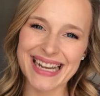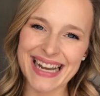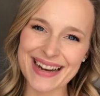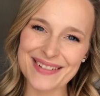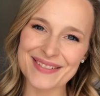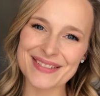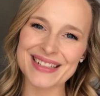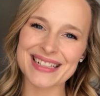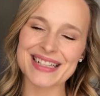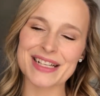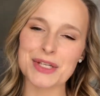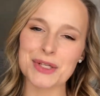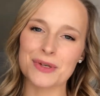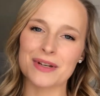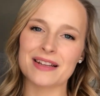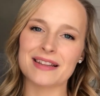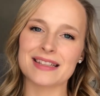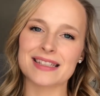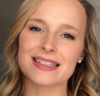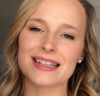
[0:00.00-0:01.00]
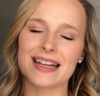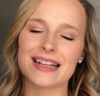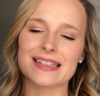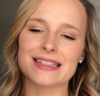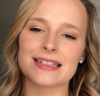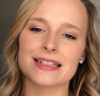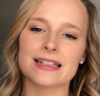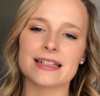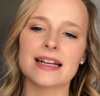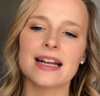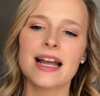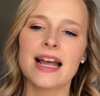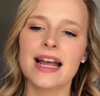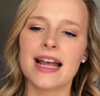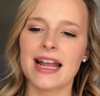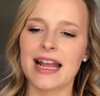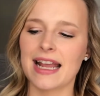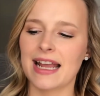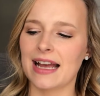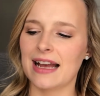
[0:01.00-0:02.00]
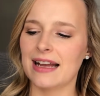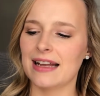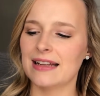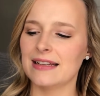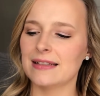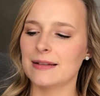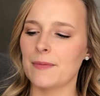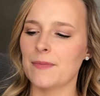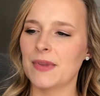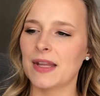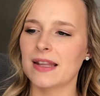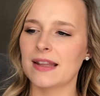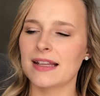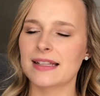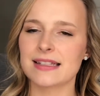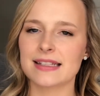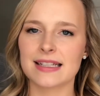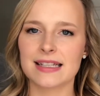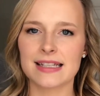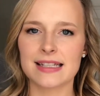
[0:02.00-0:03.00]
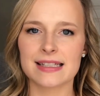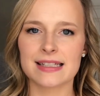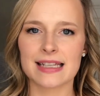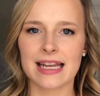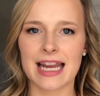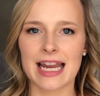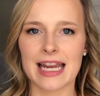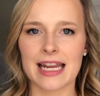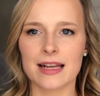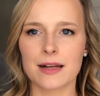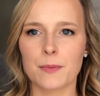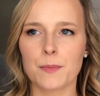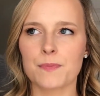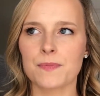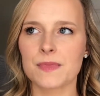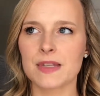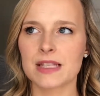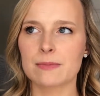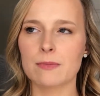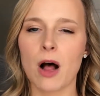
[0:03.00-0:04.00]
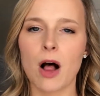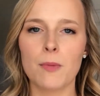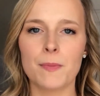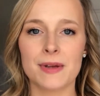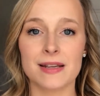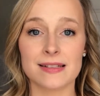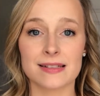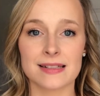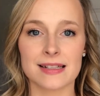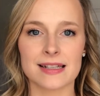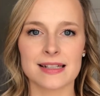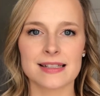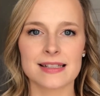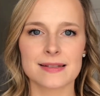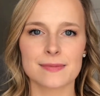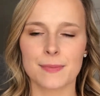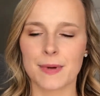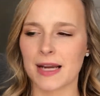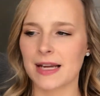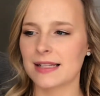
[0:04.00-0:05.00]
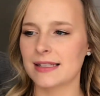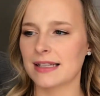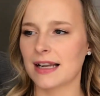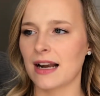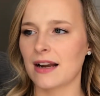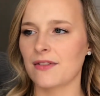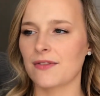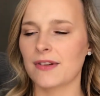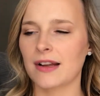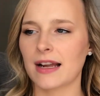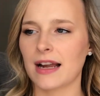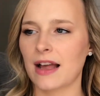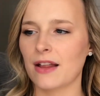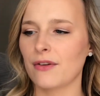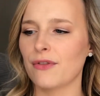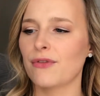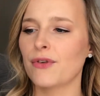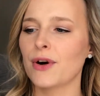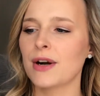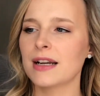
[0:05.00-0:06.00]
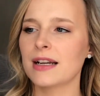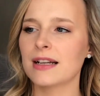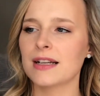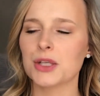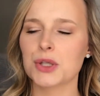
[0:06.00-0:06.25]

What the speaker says: I really enjoy this cleanser, and this is a small business based out of California.